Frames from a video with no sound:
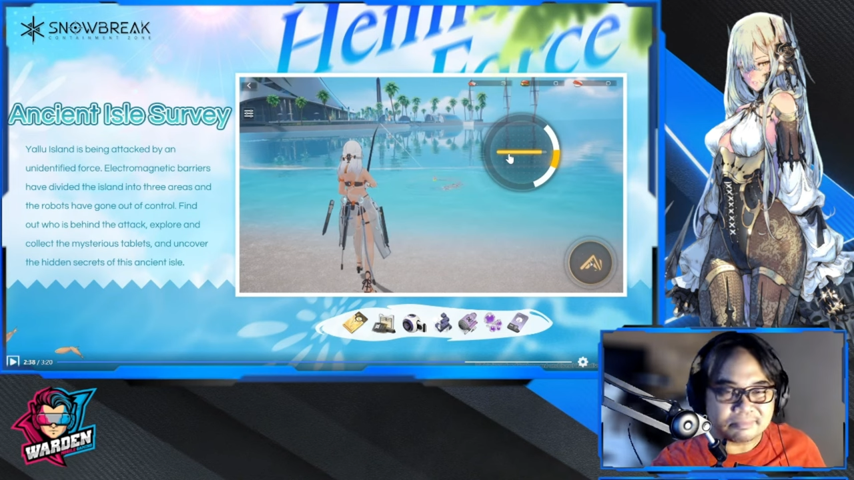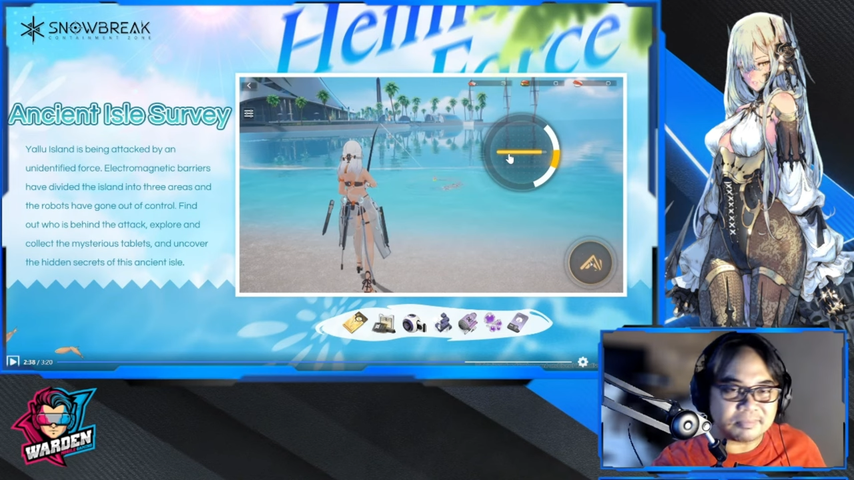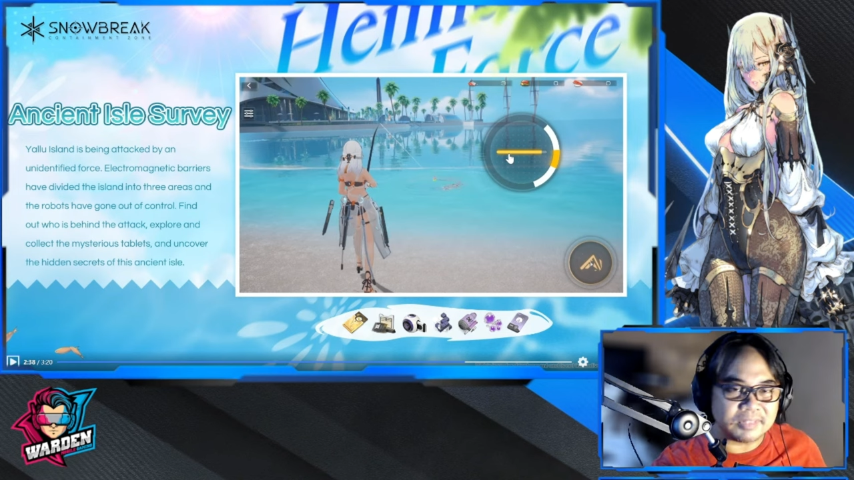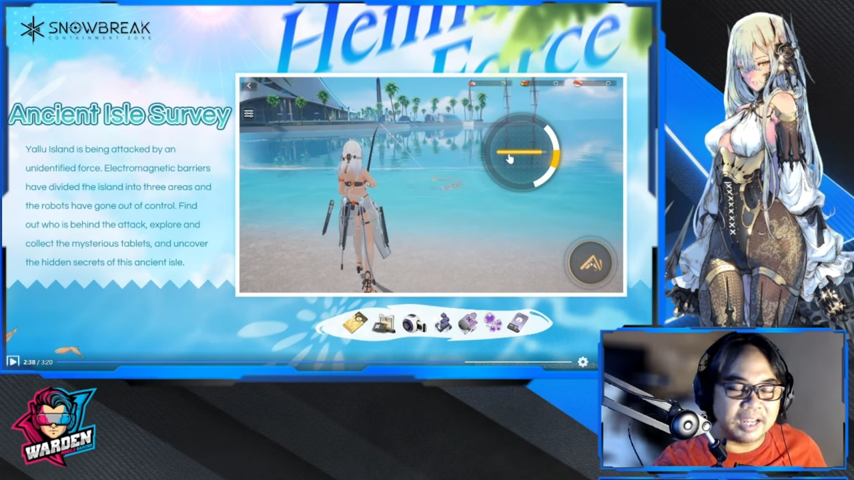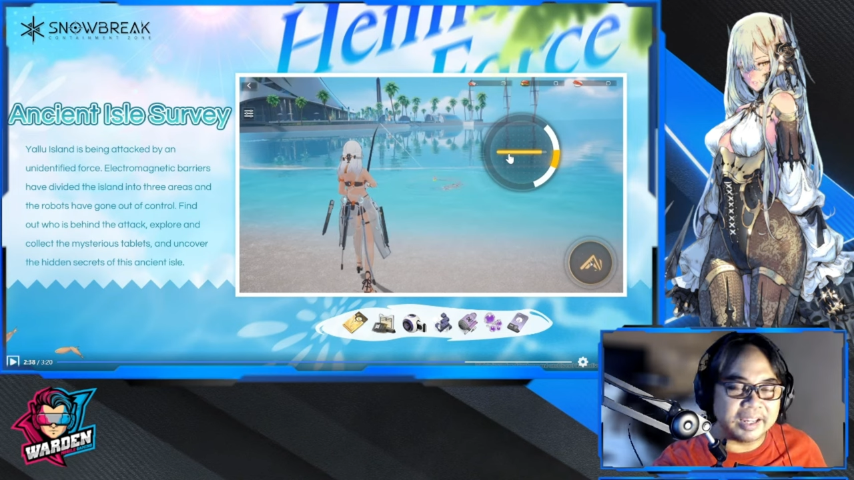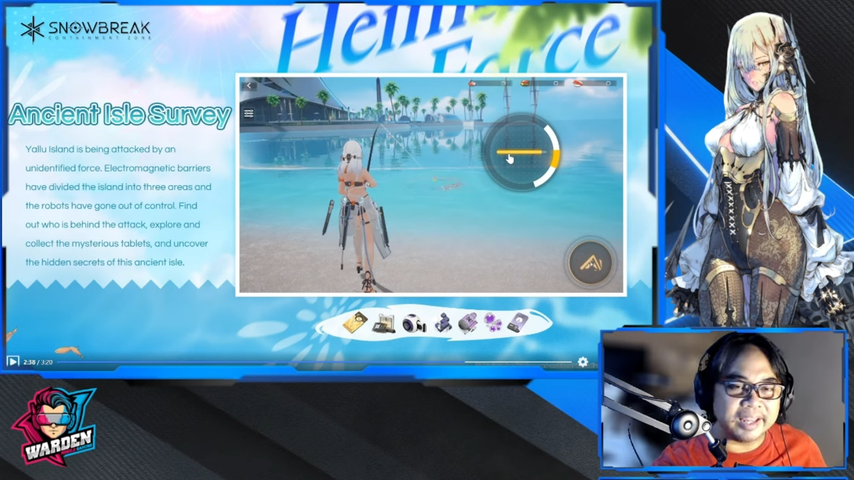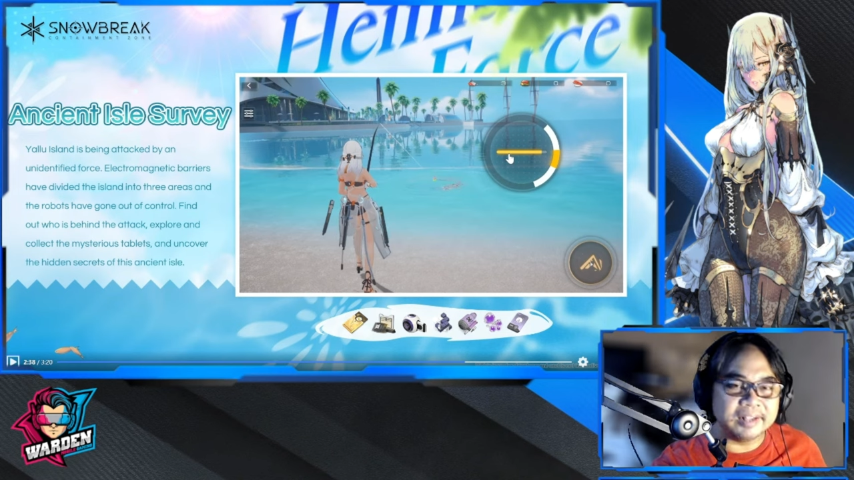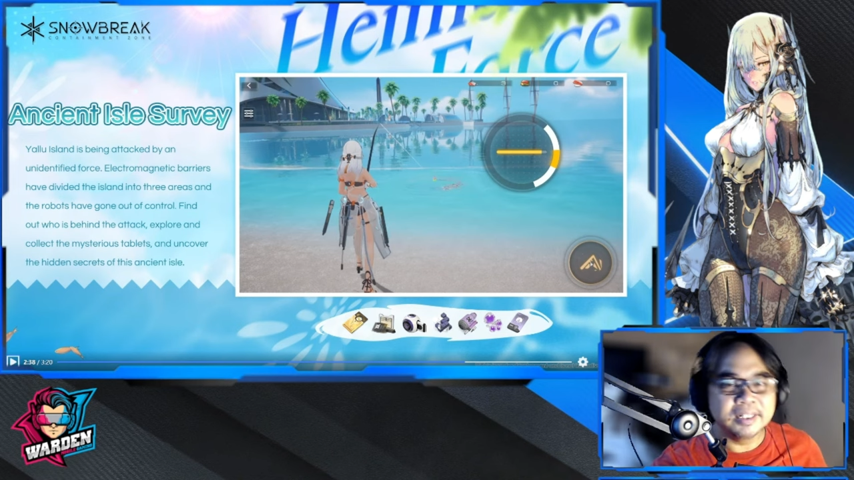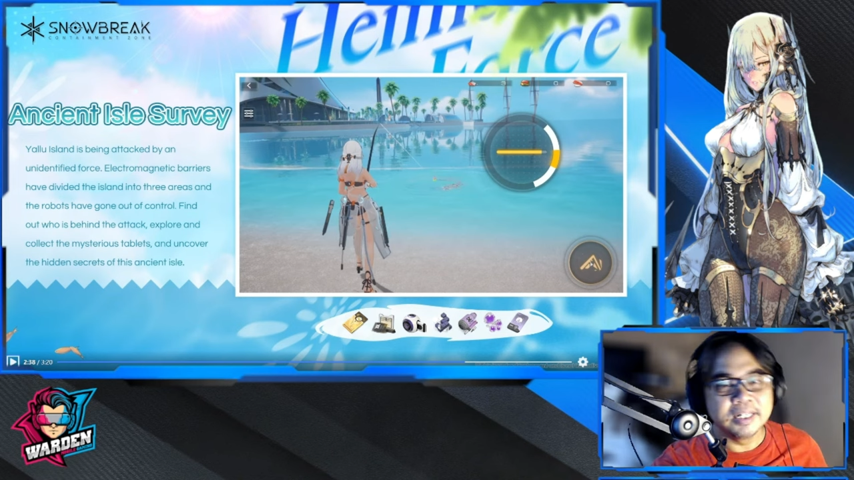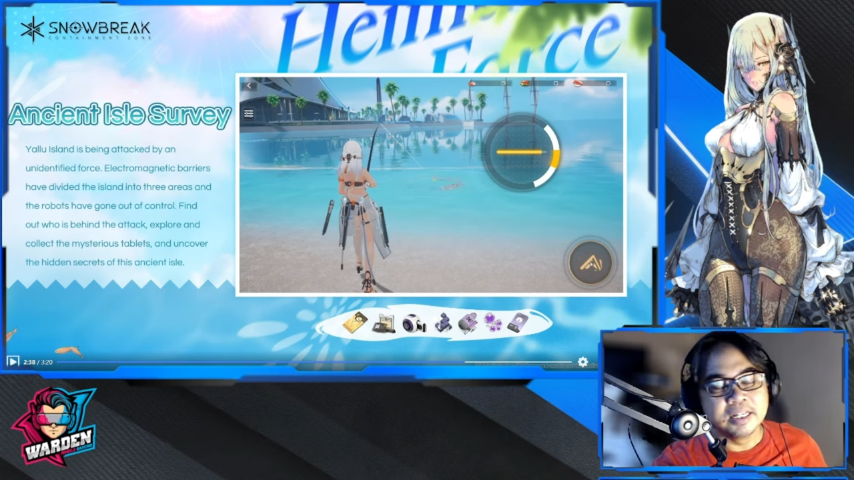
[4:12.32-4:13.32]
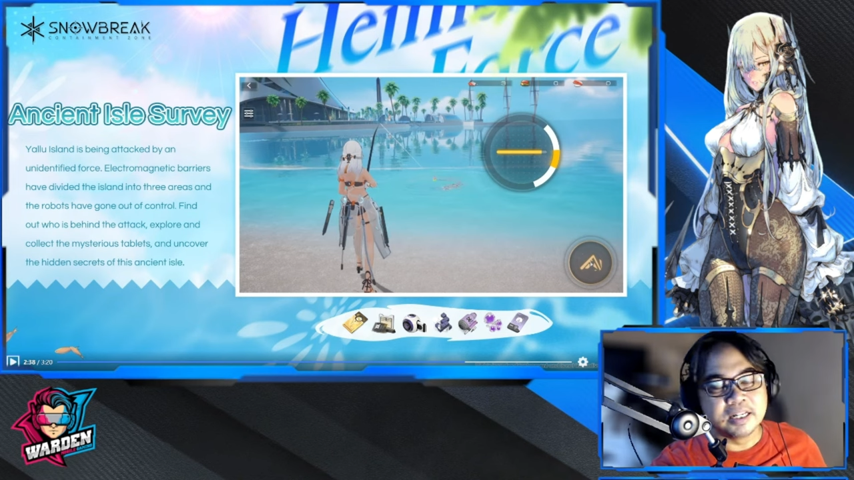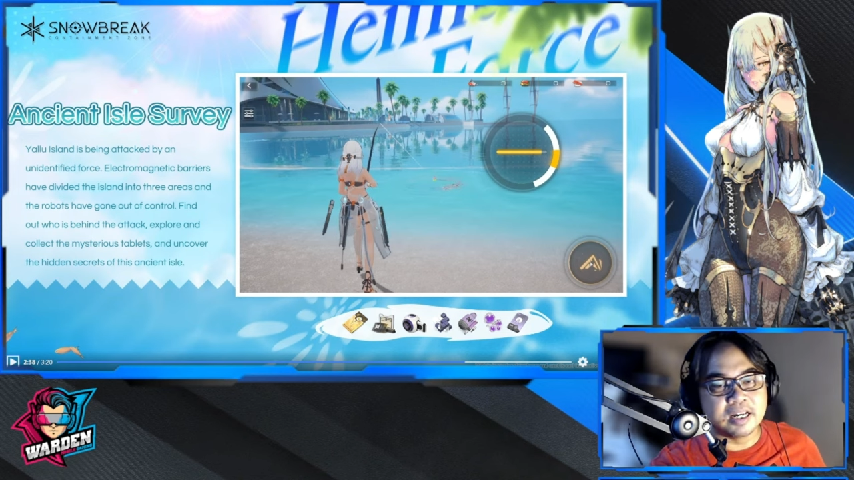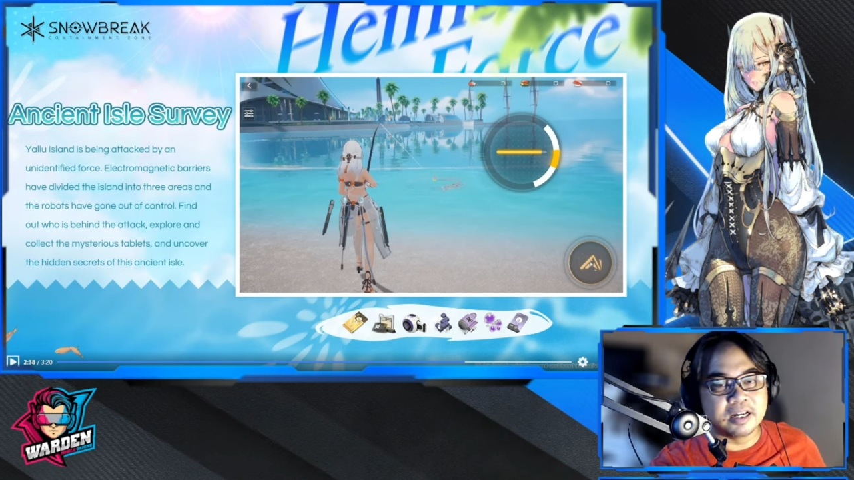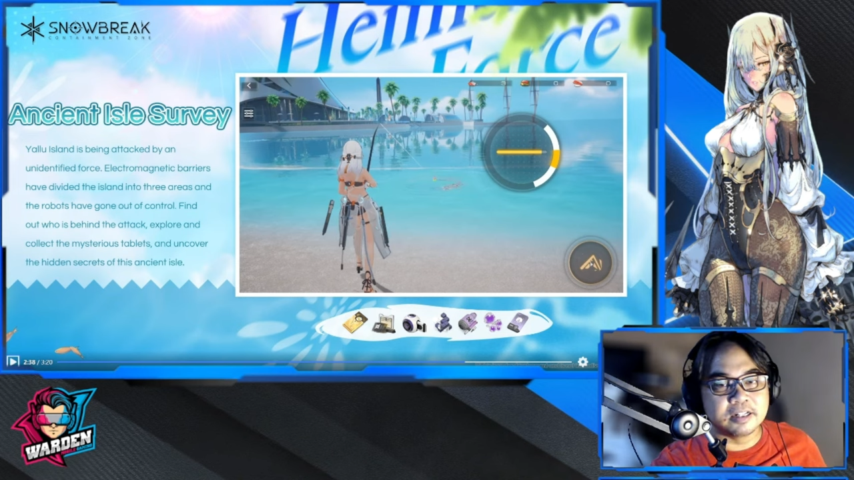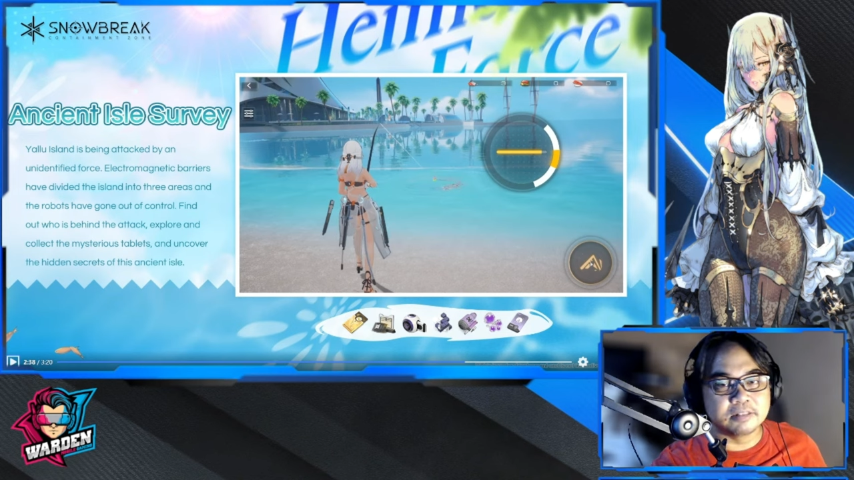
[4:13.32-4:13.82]
Again,
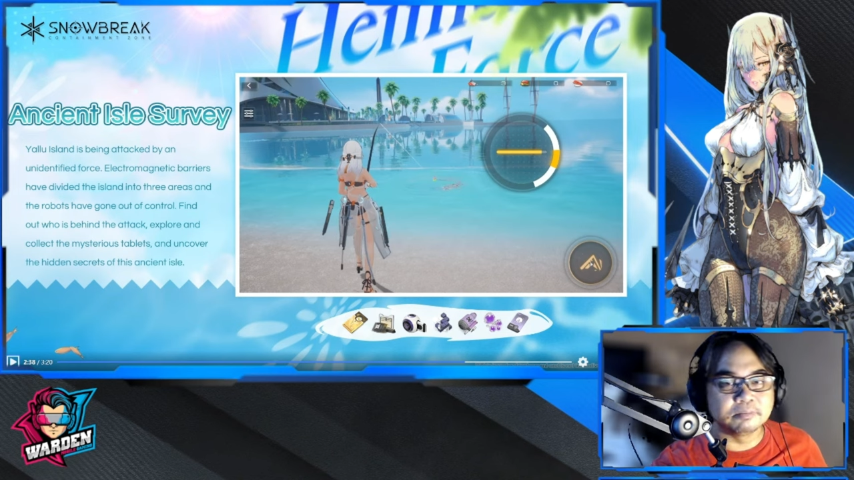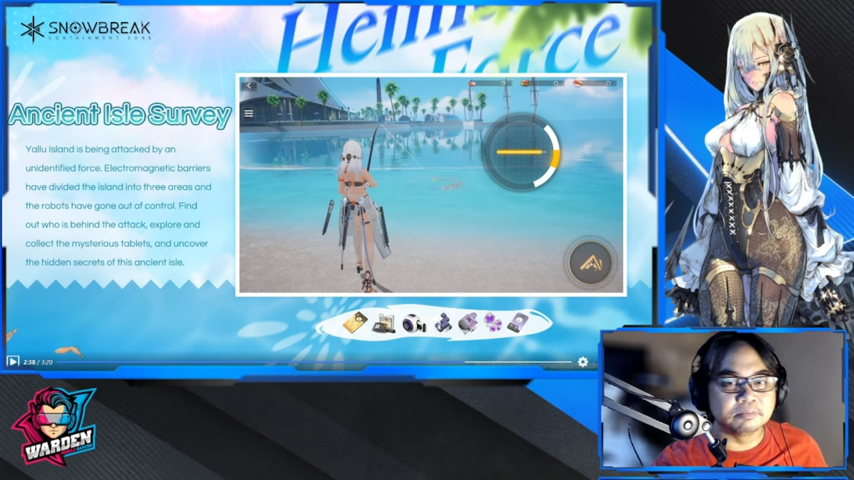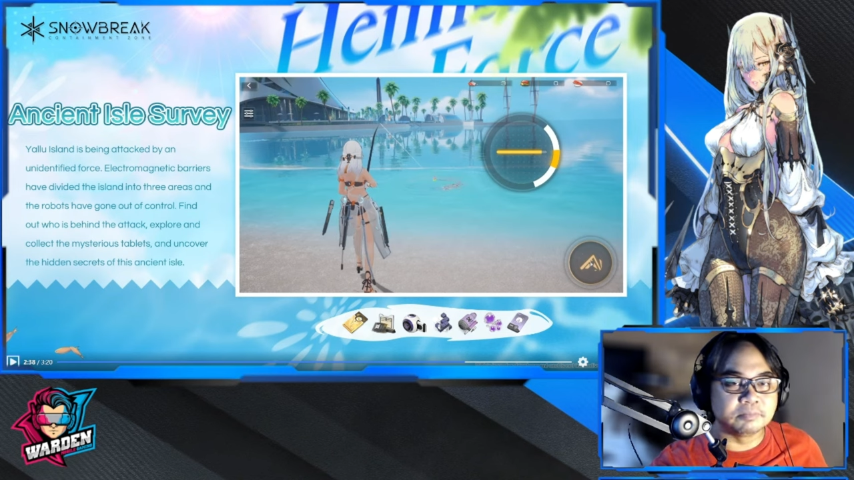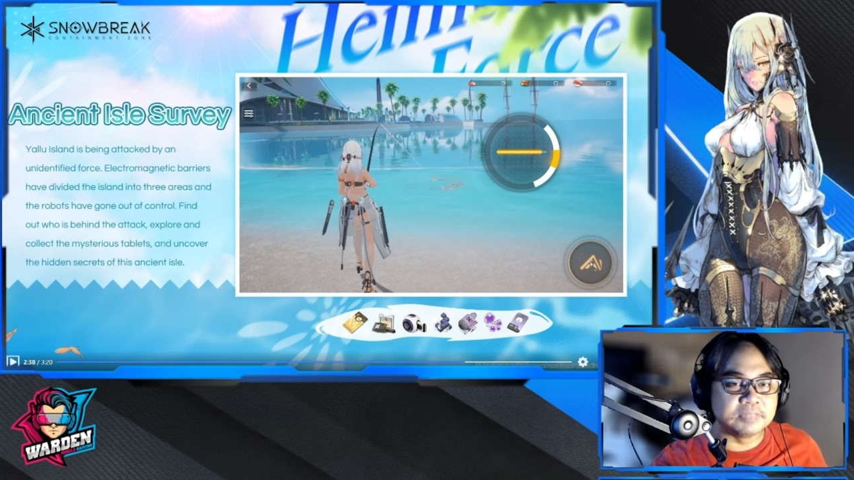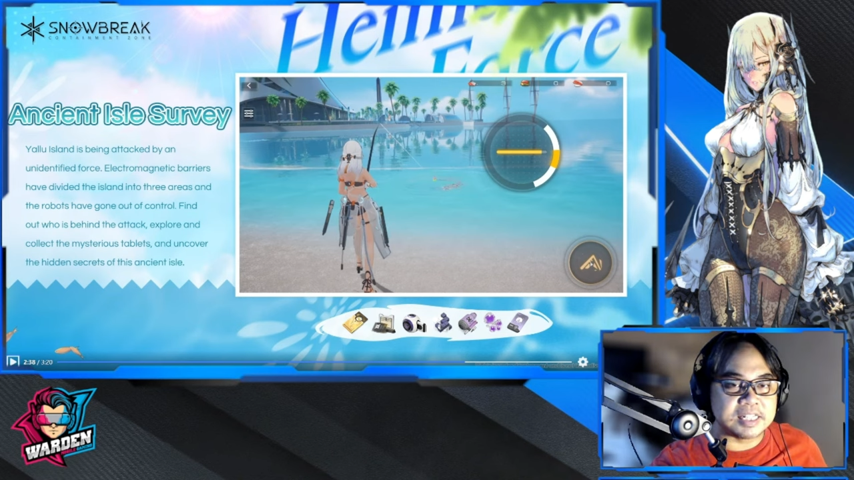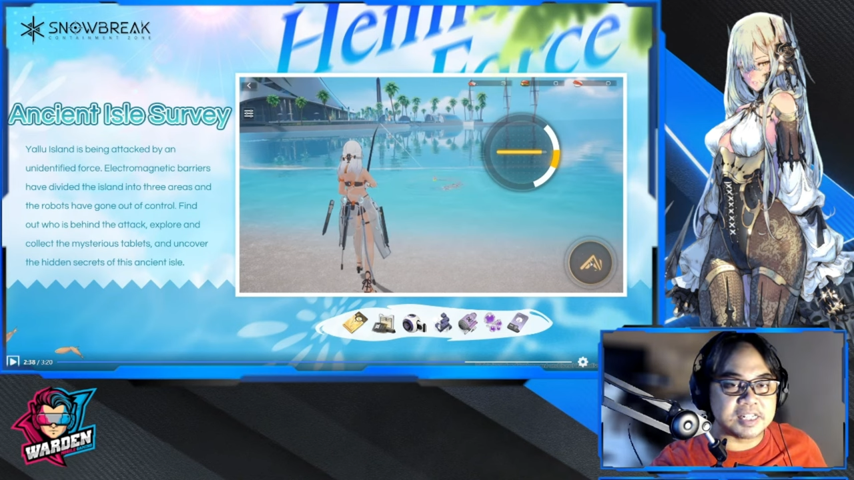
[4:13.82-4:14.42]
this